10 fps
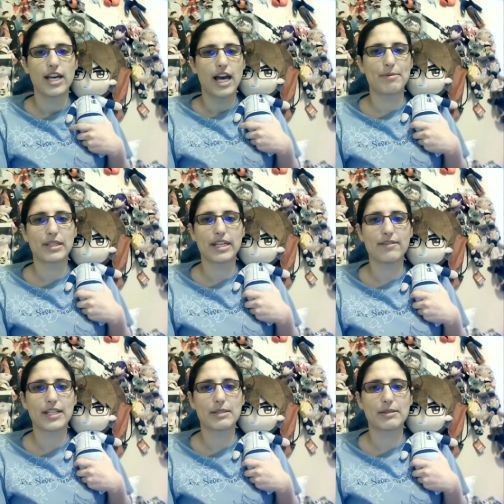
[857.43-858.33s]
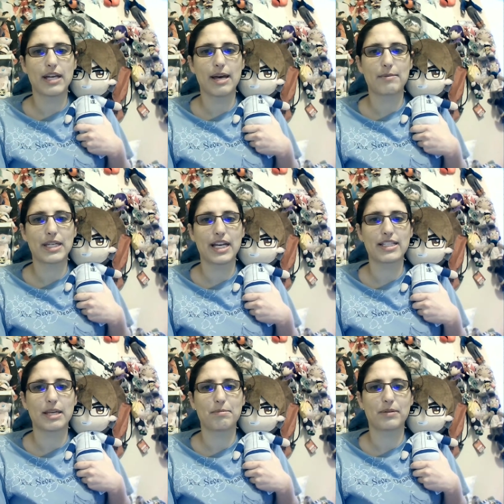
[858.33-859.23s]
I believe that's uh, because
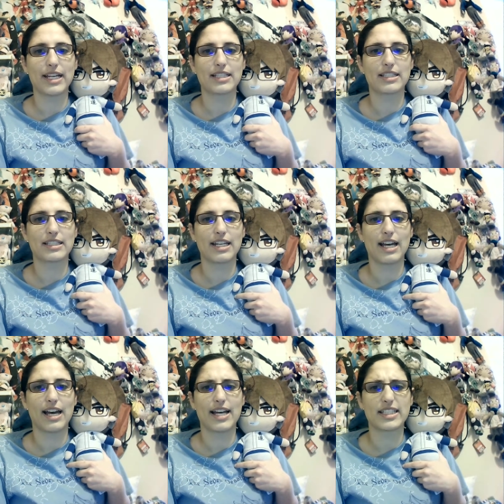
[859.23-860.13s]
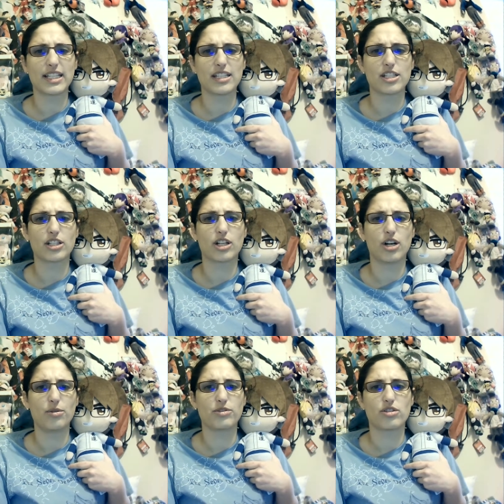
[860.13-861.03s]
they played uh, sticking to their
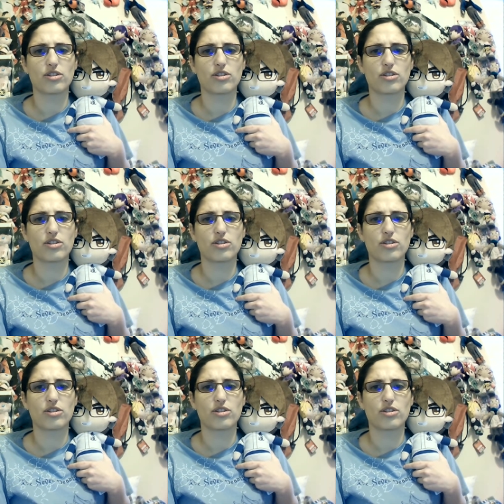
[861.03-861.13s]
own